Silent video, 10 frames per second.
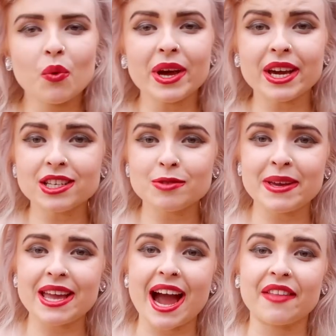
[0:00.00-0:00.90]
We're going to
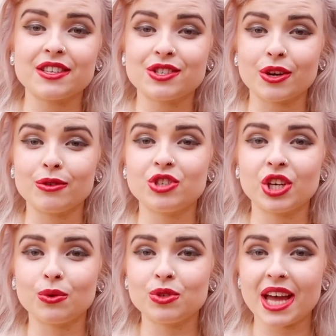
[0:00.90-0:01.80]
be at the So
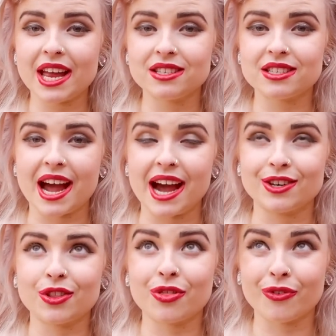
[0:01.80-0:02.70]
Chill tent
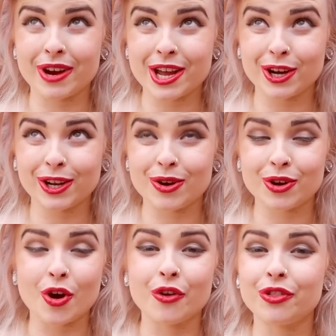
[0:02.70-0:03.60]
at 3
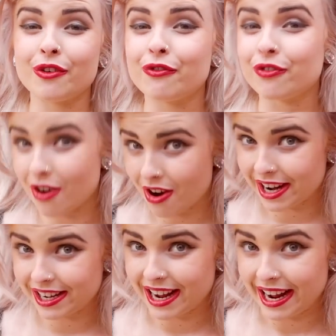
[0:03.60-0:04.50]
o'clock on the
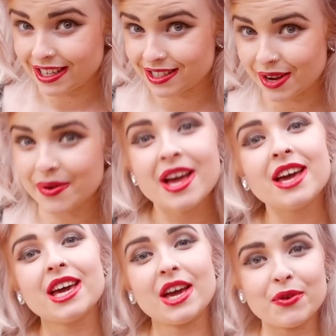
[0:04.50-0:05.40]
Friday. So
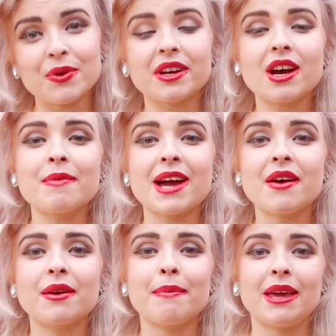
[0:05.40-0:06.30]
if you want to come
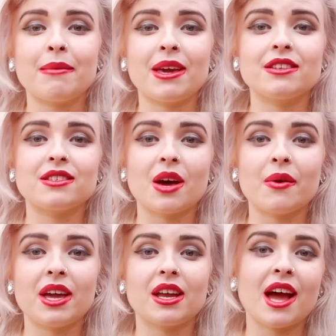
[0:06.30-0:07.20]
down and meet me and
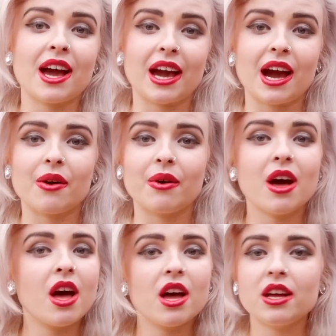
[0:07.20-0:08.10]
Zoe and hang out,
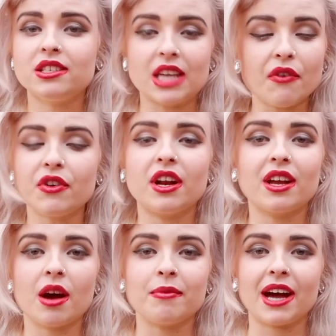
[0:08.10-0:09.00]
definitely
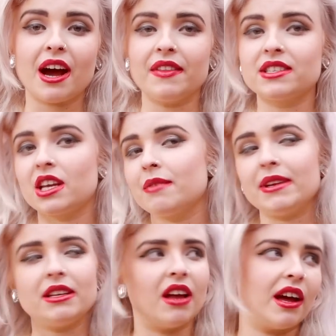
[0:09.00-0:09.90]
come down. There's going to
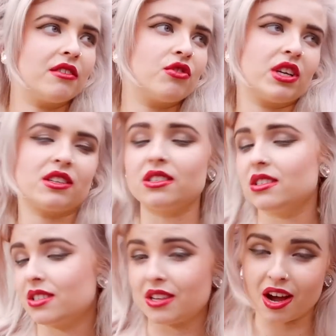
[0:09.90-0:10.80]
be like drinks and
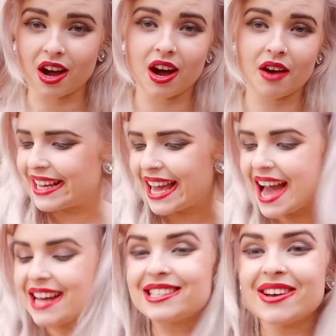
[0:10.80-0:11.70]
stuff. But
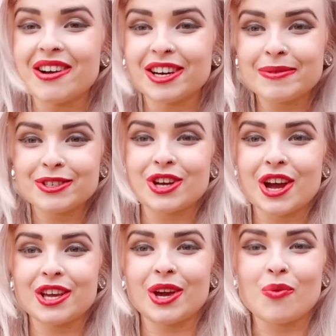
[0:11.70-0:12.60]
yeah, so I'm going to be
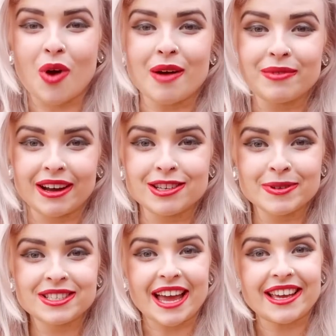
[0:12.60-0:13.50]
showing you what I'm going to
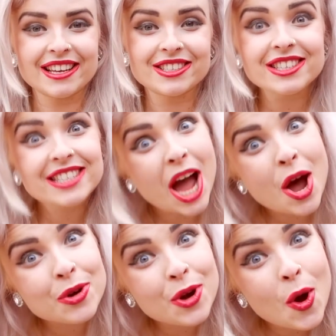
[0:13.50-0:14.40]
be taking to
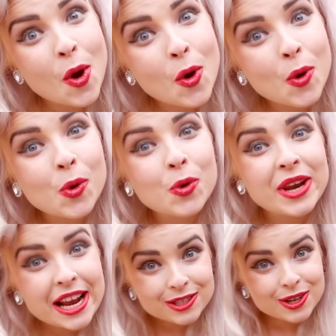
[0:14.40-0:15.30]
Download.
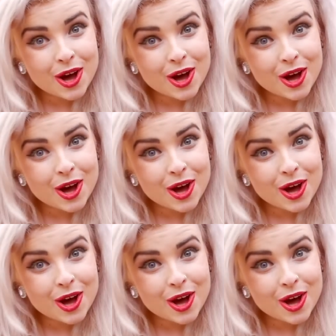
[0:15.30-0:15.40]
Let's